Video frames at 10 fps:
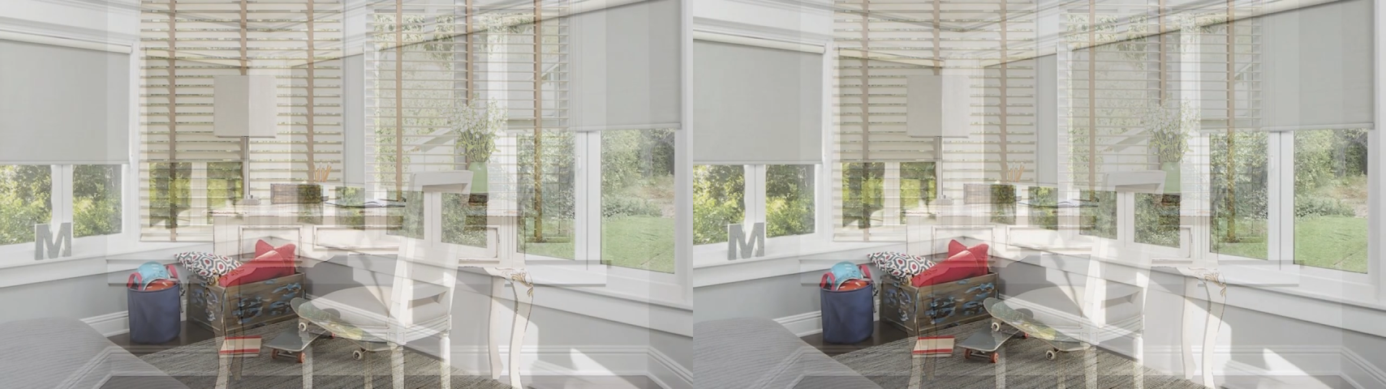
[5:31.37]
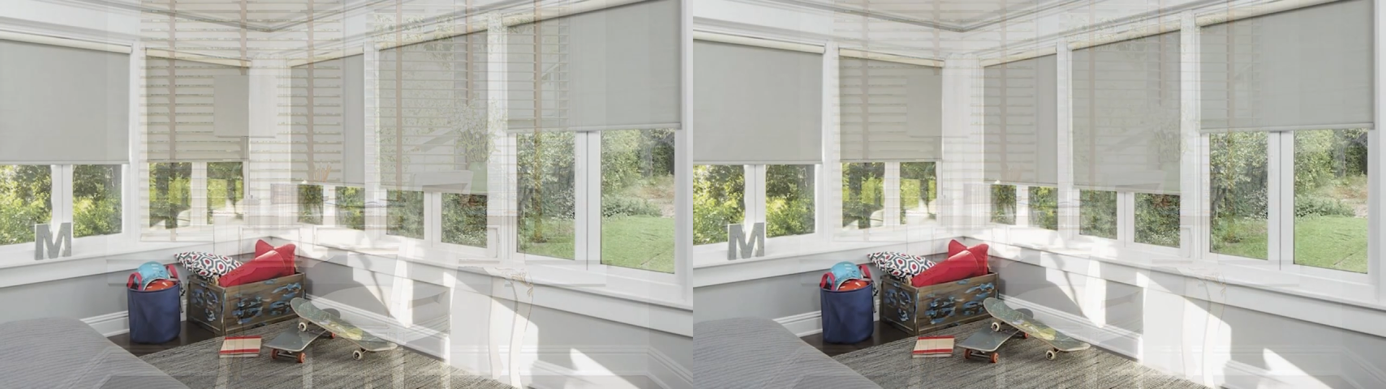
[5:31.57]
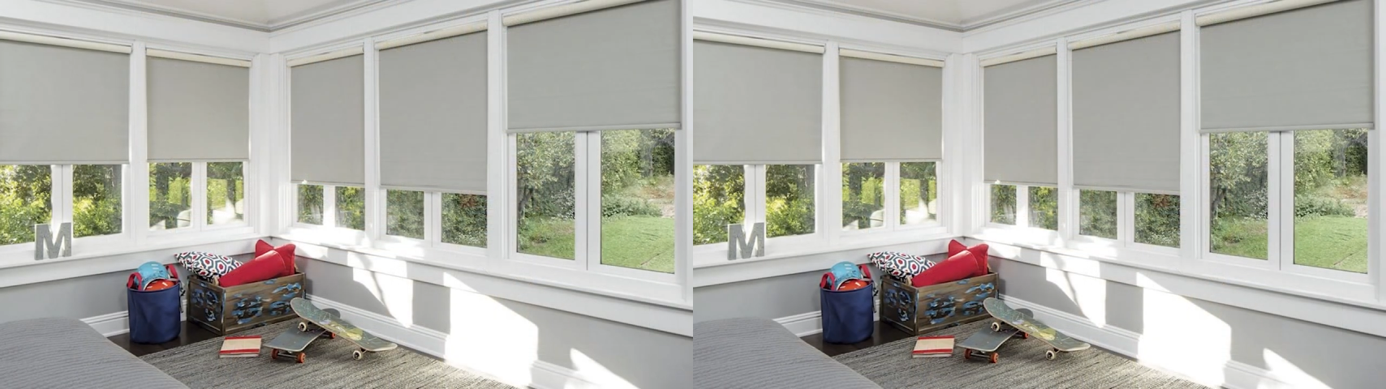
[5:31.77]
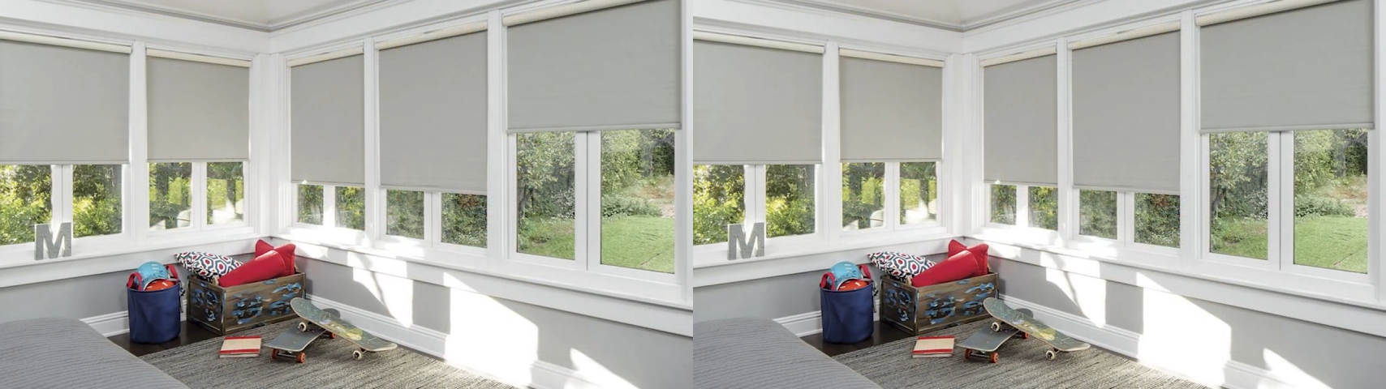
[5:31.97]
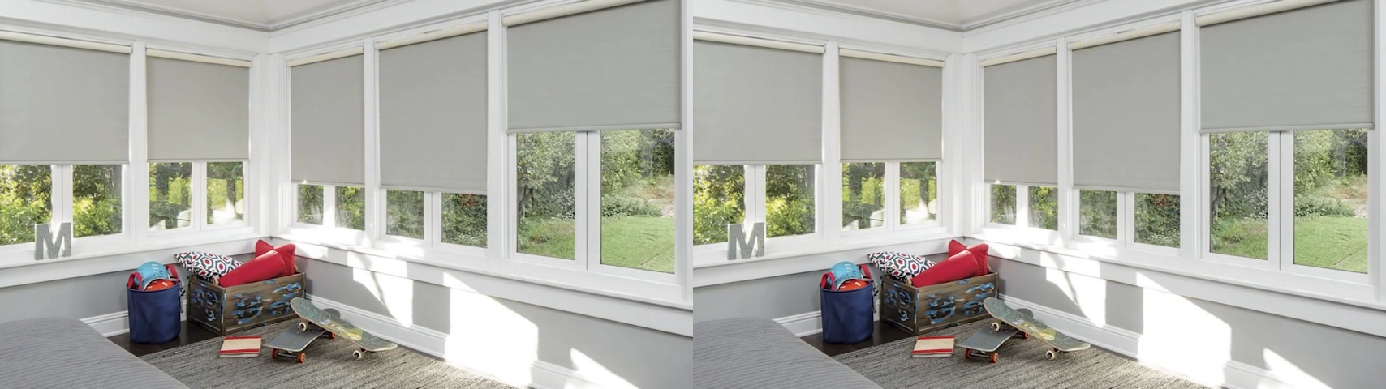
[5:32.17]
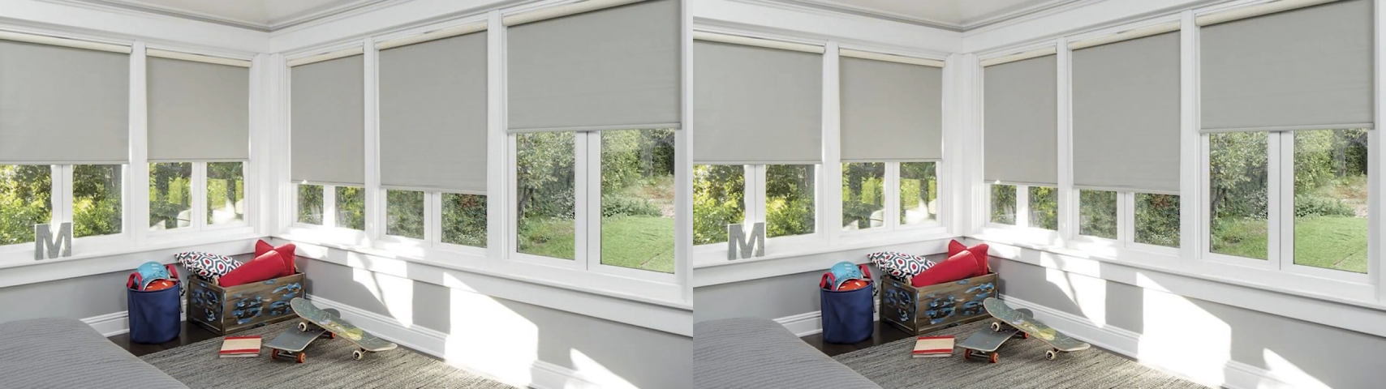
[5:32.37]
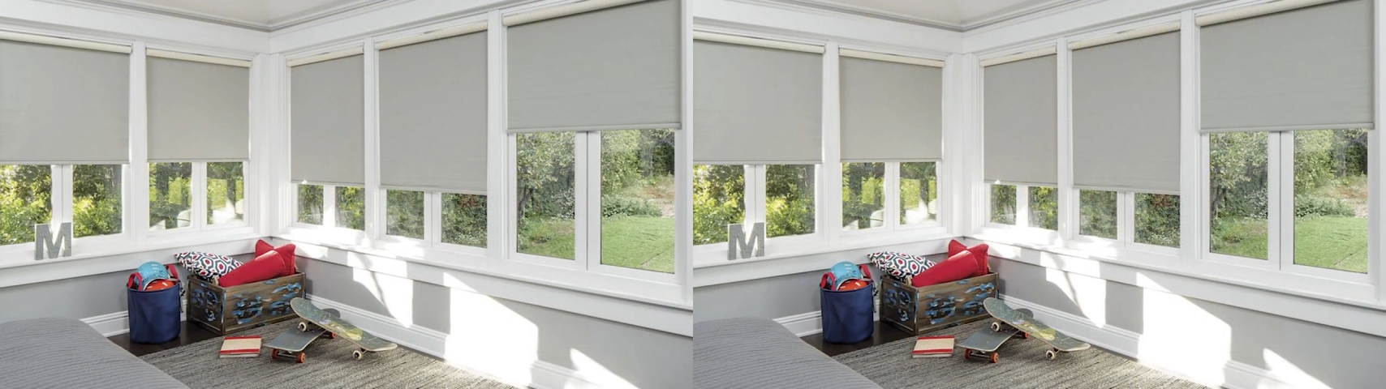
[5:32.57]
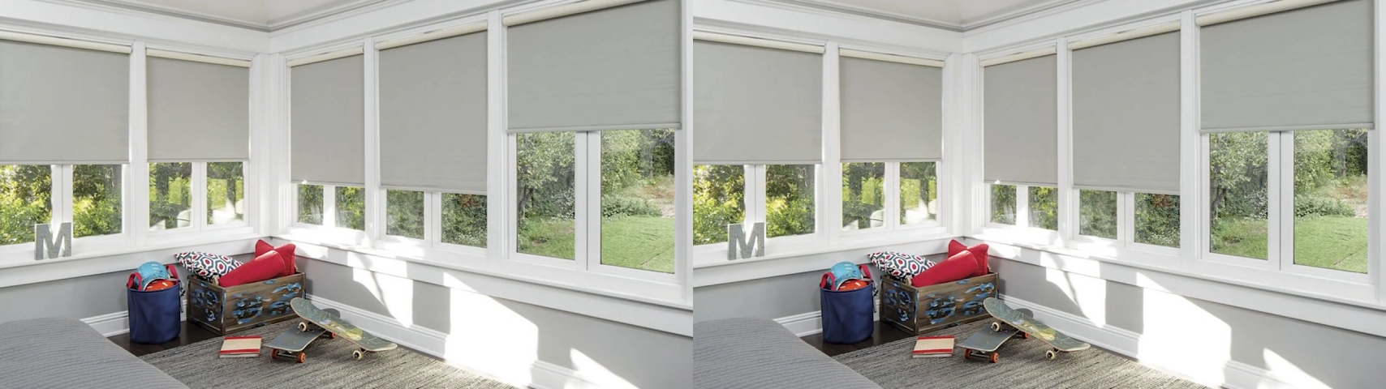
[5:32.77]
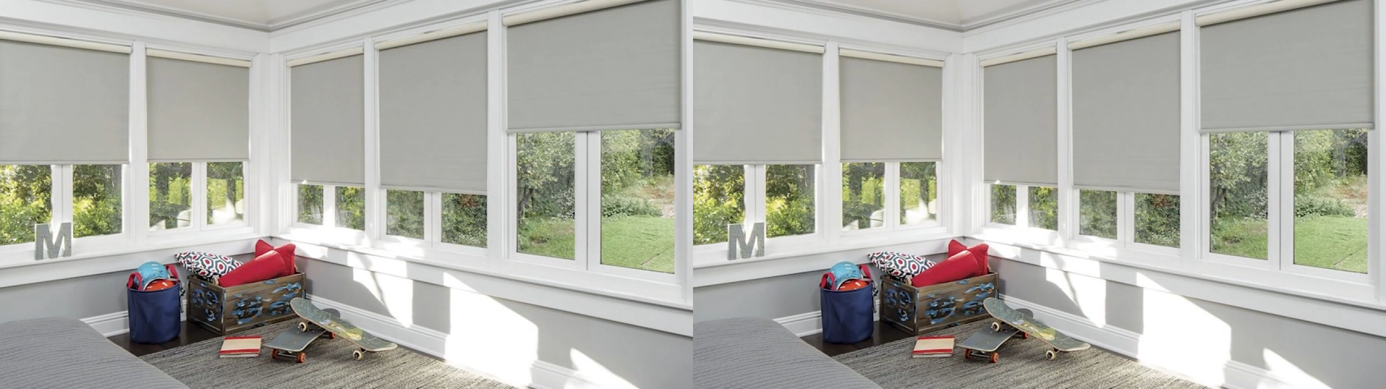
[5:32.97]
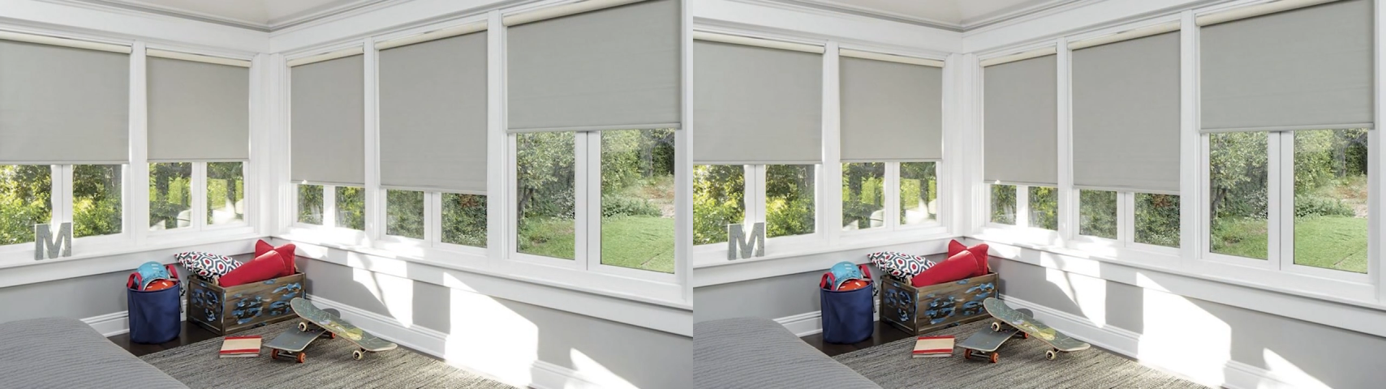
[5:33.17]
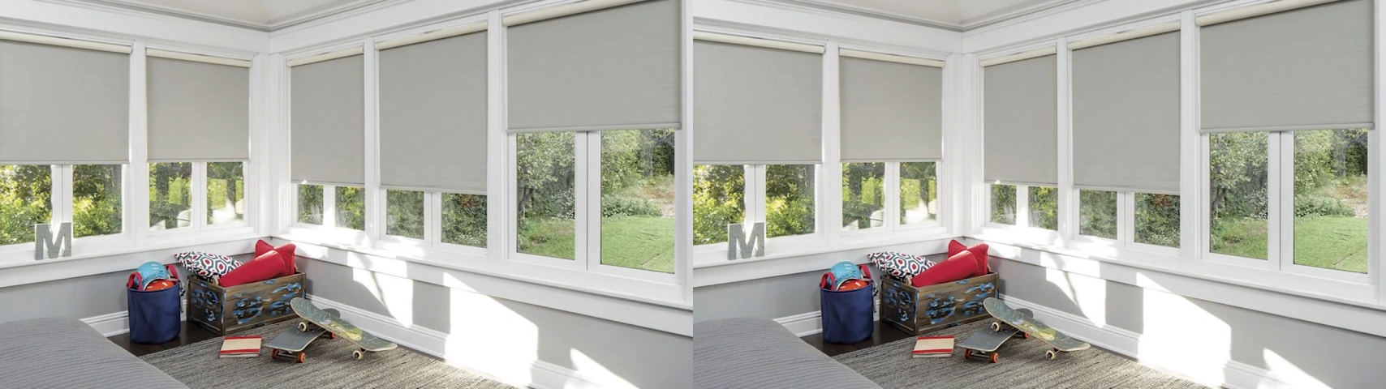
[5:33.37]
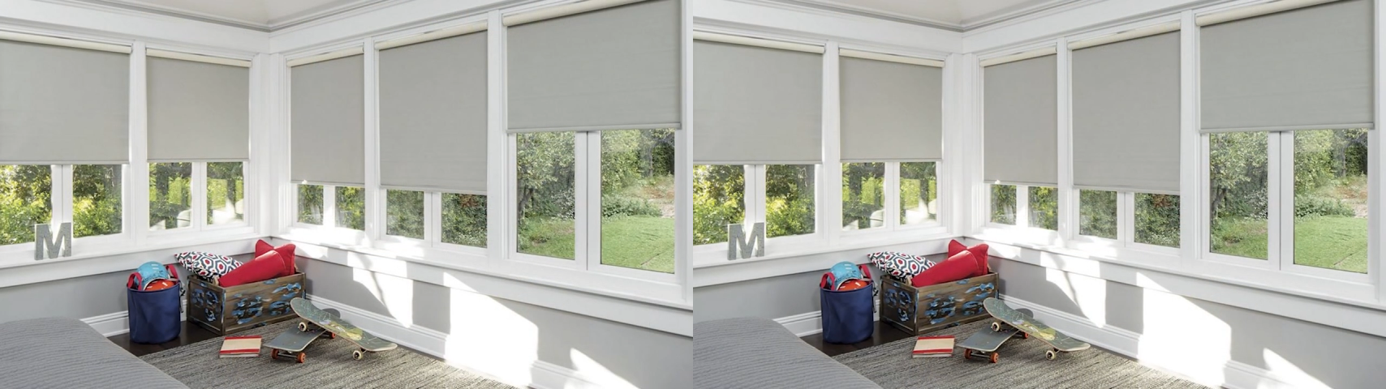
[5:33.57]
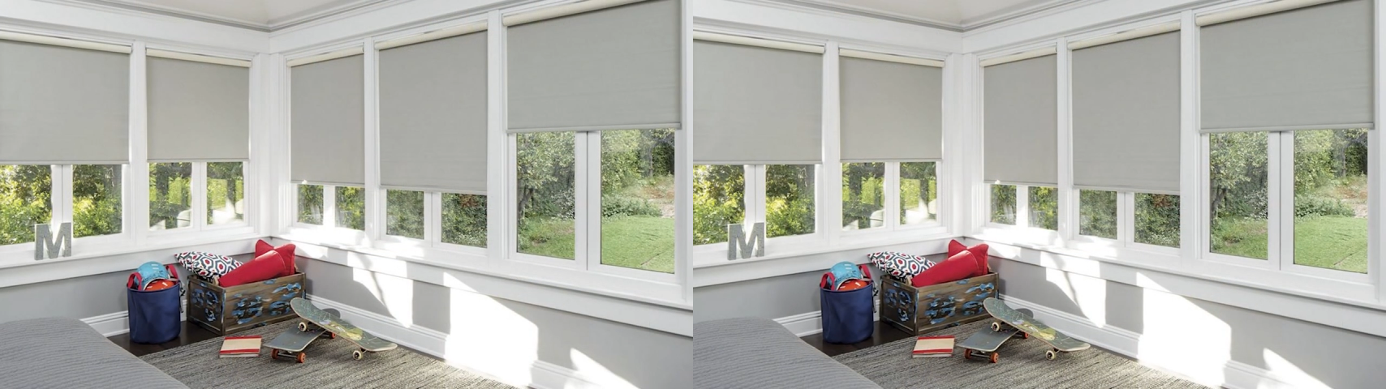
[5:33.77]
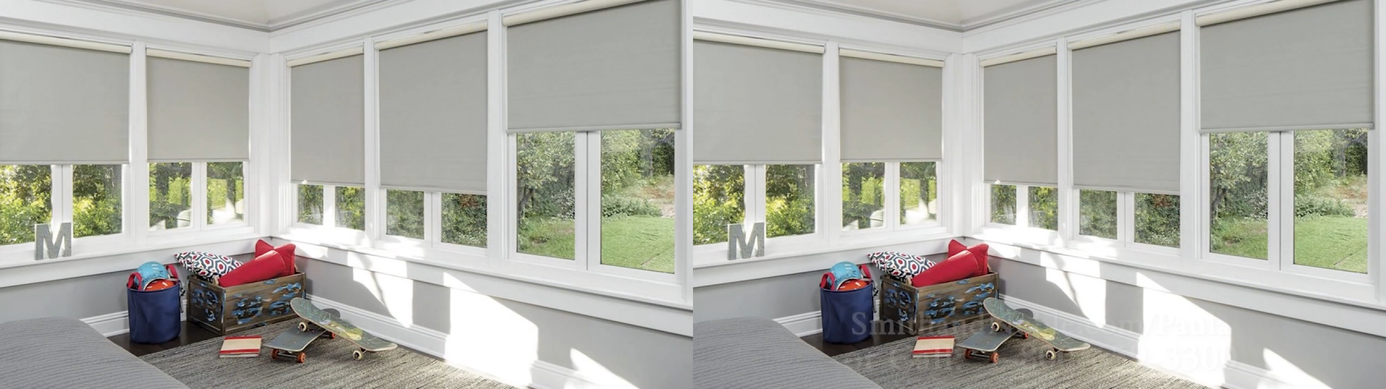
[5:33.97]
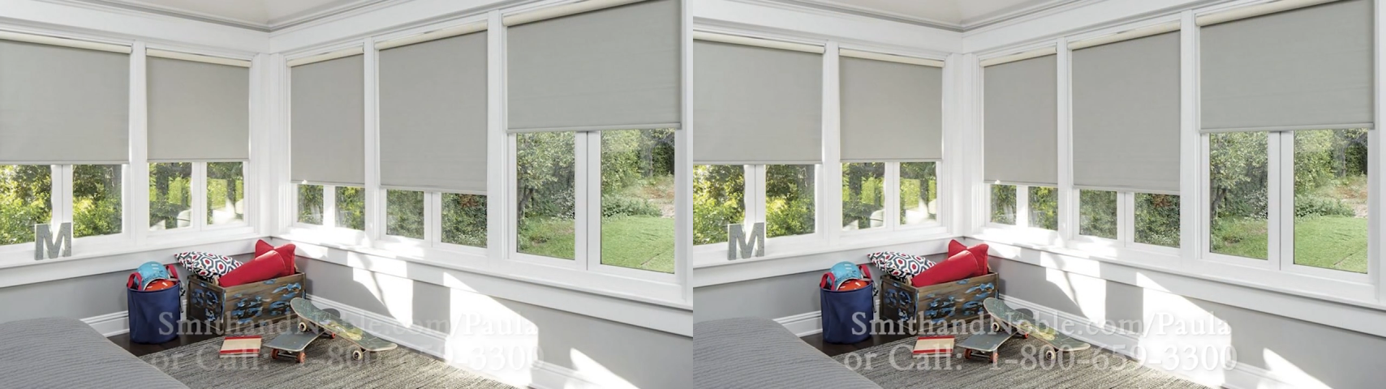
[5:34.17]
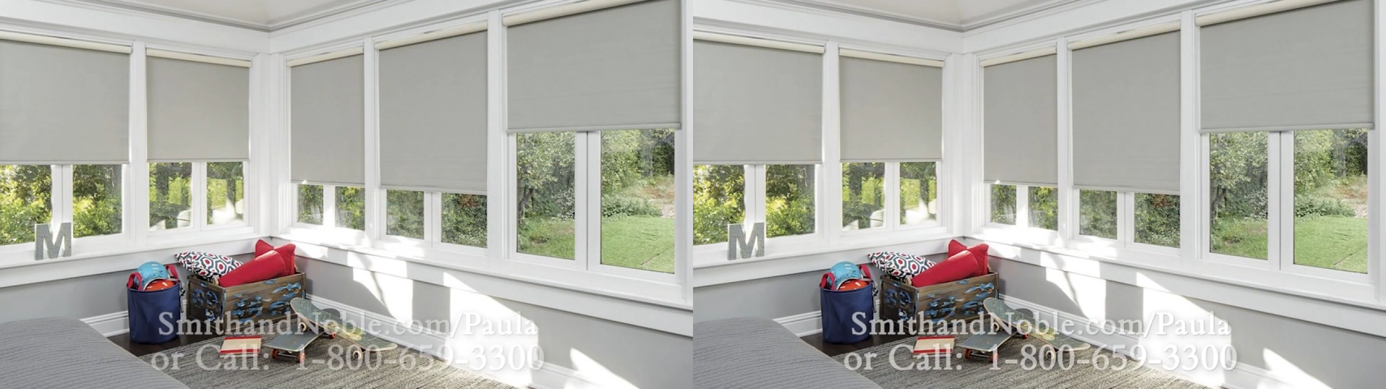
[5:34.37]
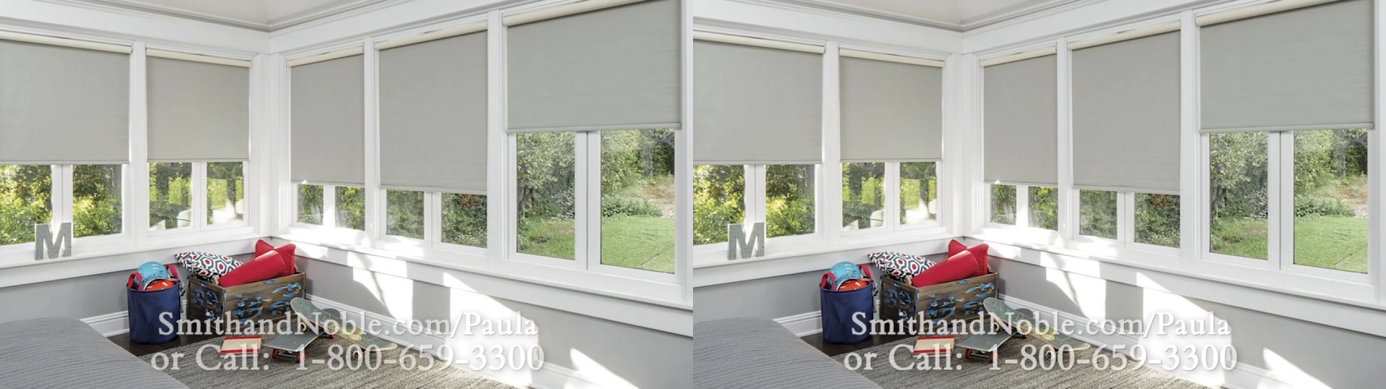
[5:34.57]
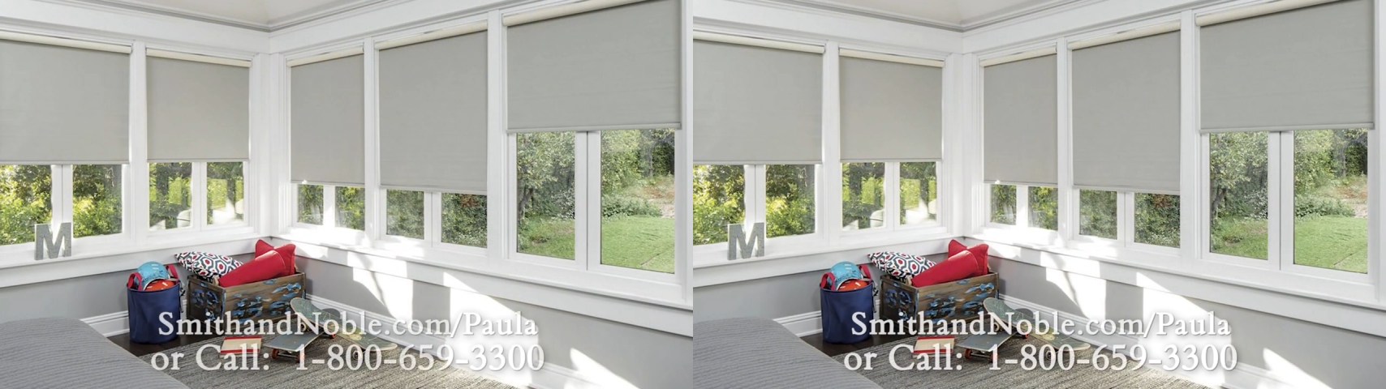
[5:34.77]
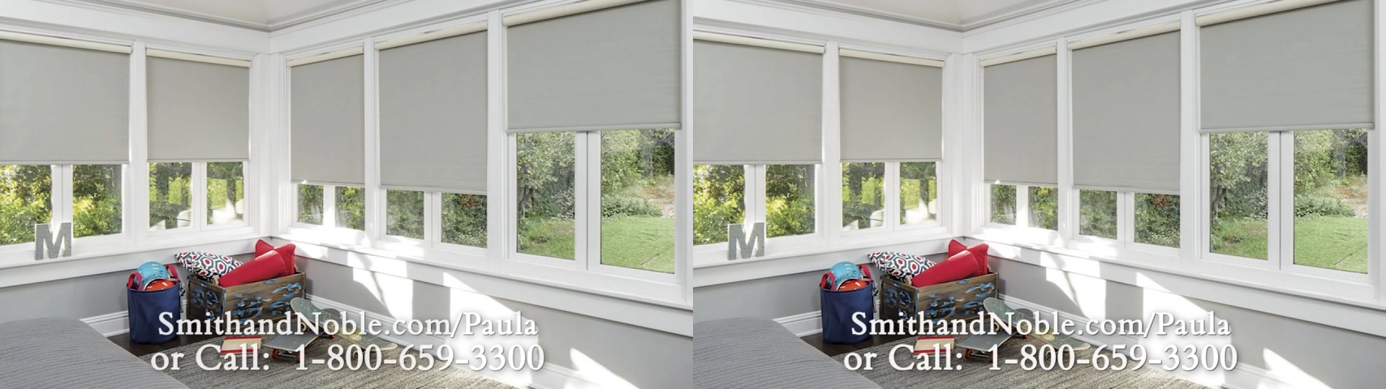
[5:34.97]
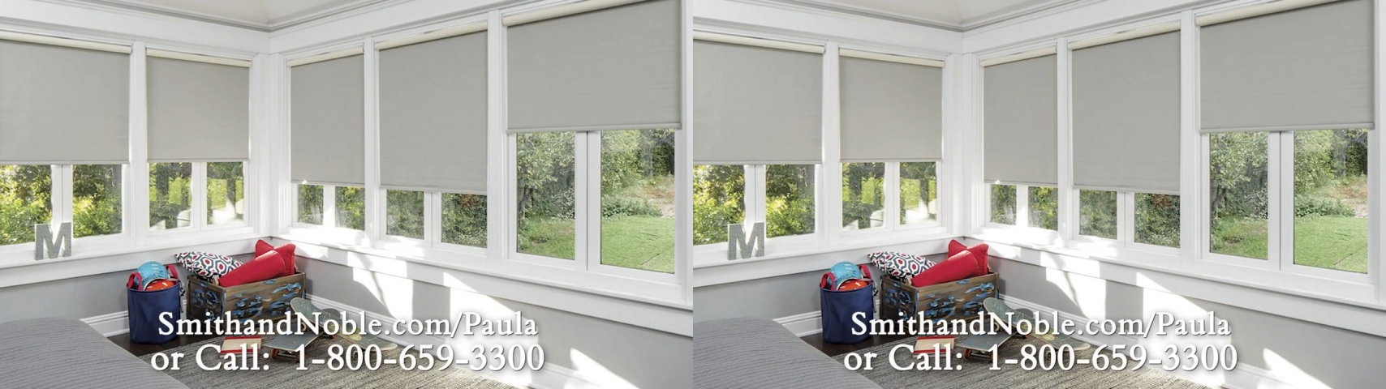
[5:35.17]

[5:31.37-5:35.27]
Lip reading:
Nobody's mouth can be seen.